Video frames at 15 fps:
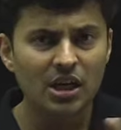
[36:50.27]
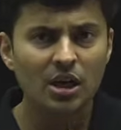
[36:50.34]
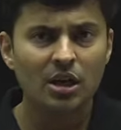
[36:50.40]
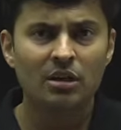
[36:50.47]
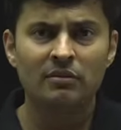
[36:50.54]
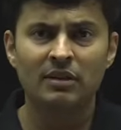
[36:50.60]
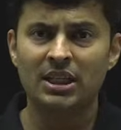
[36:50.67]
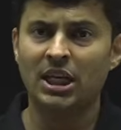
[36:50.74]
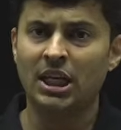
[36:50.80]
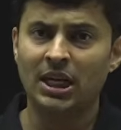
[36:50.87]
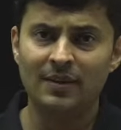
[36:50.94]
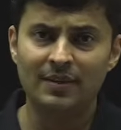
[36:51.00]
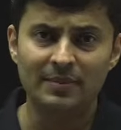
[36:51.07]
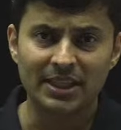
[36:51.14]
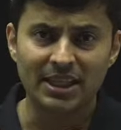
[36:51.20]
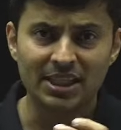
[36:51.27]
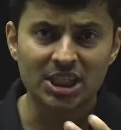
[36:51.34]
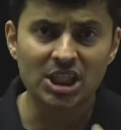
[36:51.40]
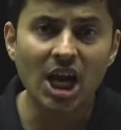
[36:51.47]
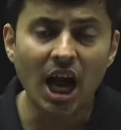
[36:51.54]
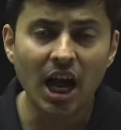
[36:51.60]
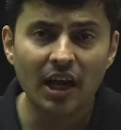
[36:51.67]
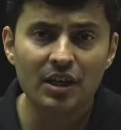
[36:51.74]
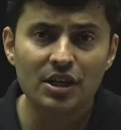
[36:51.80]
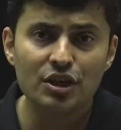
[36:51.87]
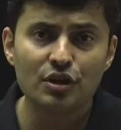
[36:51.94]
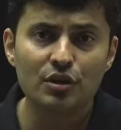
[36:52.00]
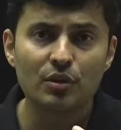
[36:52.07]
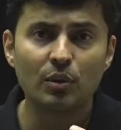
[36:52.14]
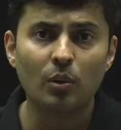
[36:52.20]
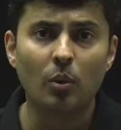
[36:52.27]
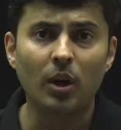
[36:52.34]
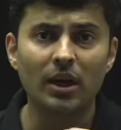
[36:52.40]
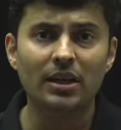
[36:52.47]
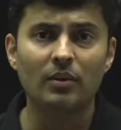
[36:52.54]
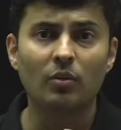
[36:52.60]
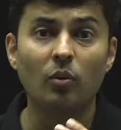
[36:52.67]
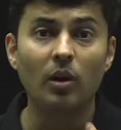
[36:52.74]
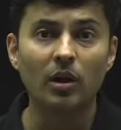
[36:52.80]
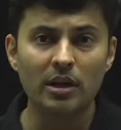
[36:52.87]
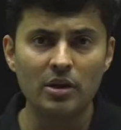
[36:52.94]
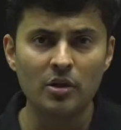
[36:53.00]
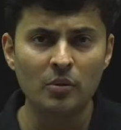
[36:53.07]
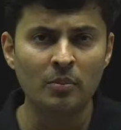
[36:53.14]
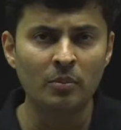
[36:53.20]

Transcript: whether it will be the charge, what volume,